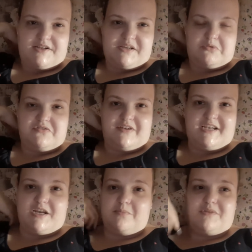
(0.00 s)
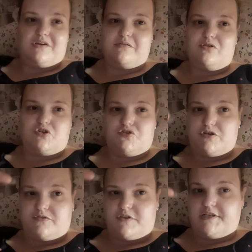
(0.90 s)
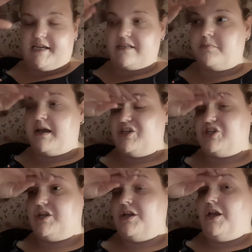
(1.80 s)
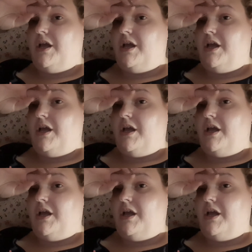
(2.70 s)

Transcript: and he was filling up the contrast for the next patient.